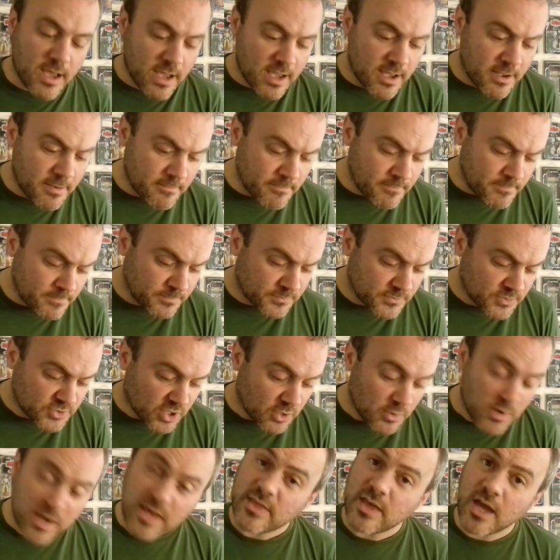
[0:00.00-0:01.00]
Um,
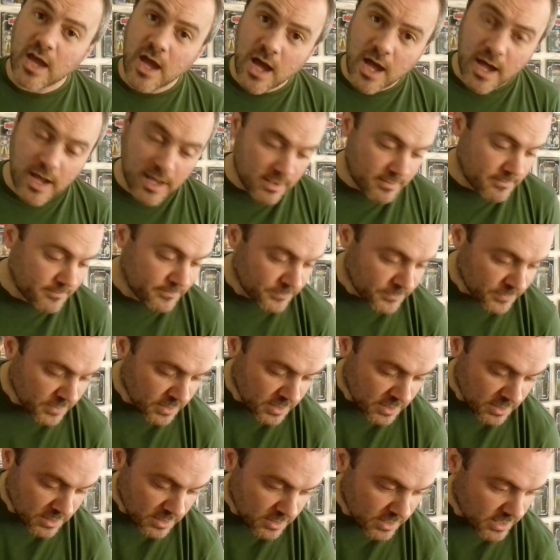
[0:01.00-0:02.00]
so here they are,
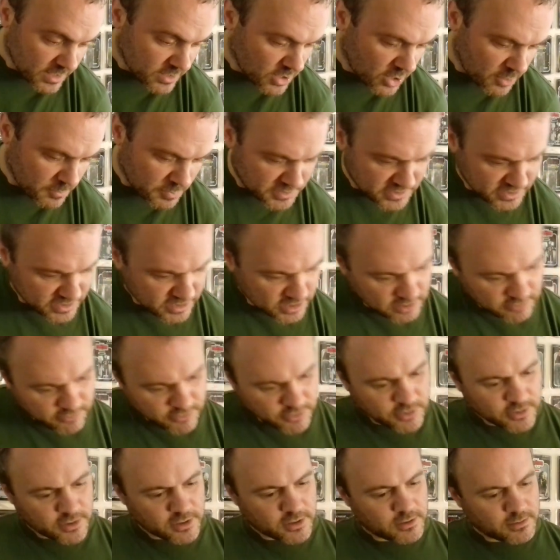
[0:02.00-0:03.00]
in no particular
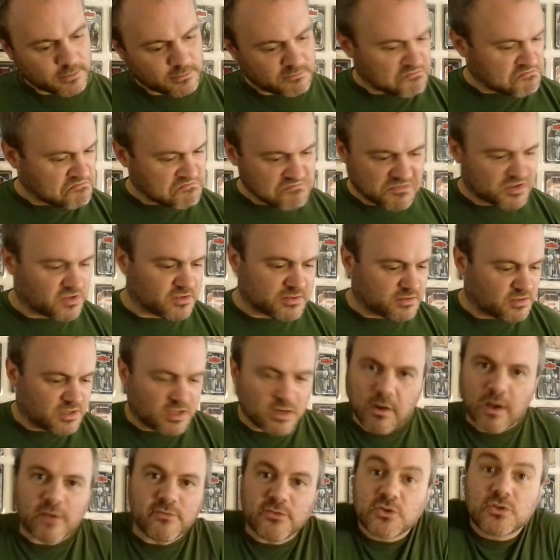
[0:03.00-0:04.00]
order. Because,
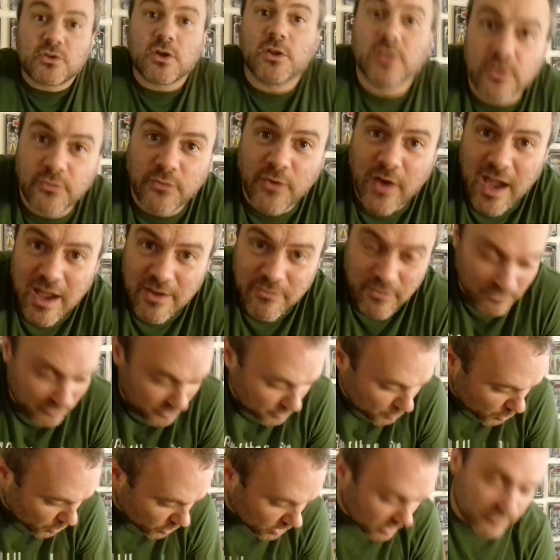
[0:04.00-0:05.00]
you know, I've just got the five off
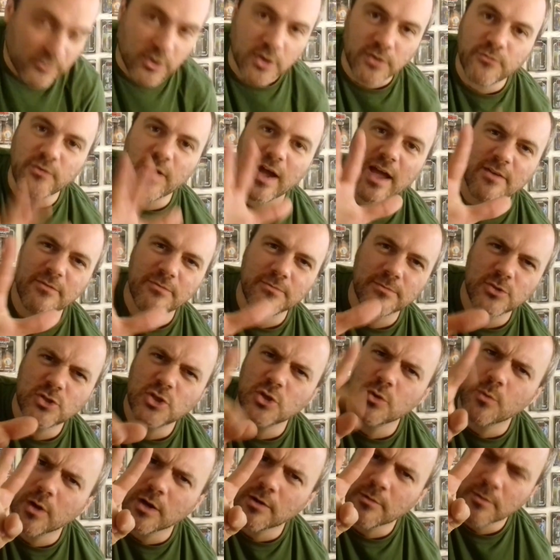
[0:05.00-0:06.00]
the wall. I've got five,
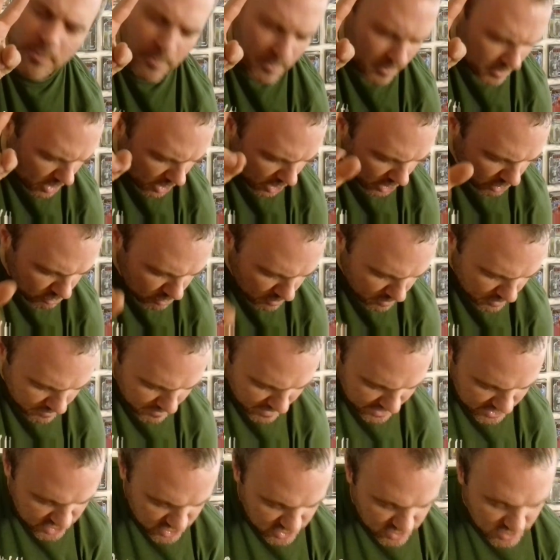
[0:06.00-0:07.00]
two honourable
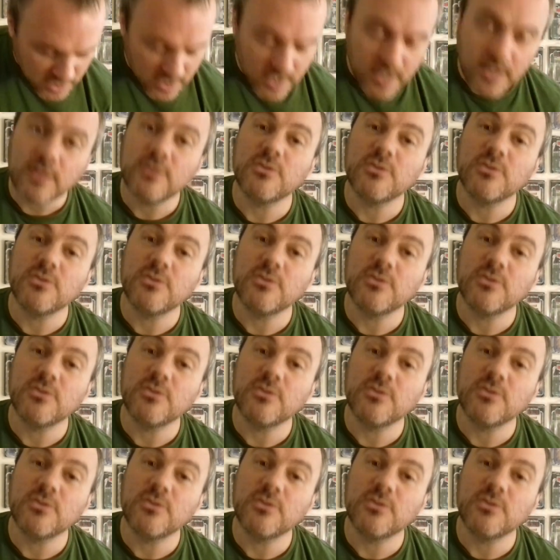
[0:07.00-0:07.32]
mentions.